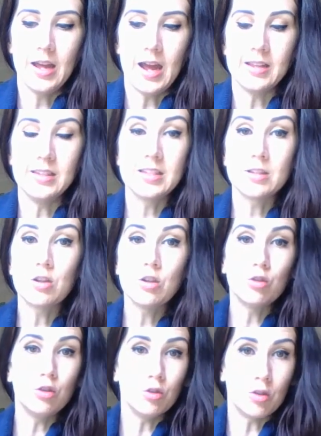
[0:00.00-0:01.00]
And this is going
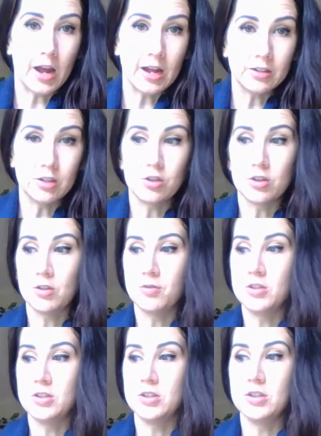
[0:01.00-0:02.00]
to do your counter
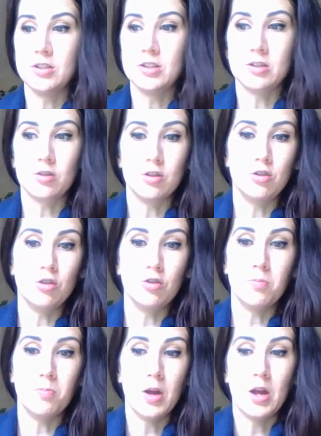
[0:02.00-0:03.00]
surfaces. It's going to
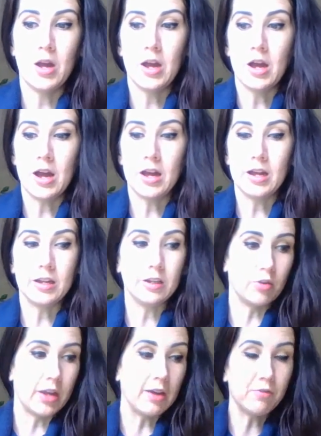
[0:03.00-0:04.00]
do
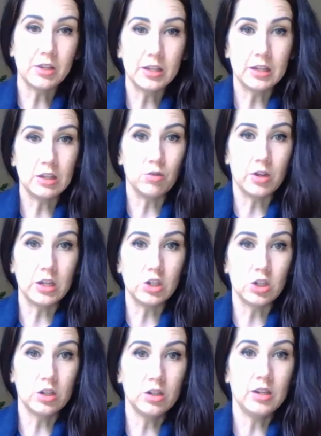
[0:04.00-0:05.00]
your everything in your
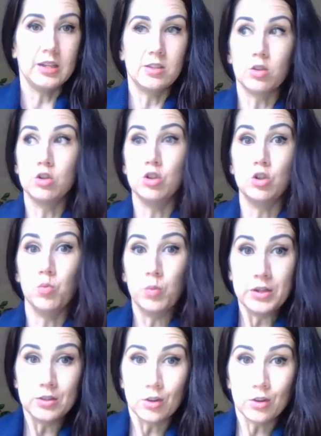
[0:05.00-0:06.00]
kitchen. It's going to do your
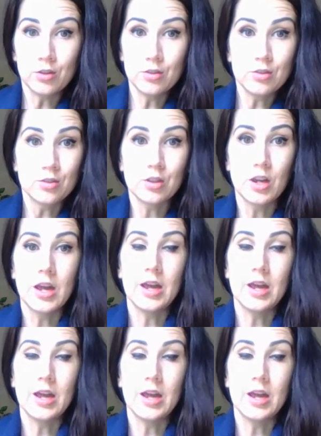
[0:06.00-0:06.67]
windows.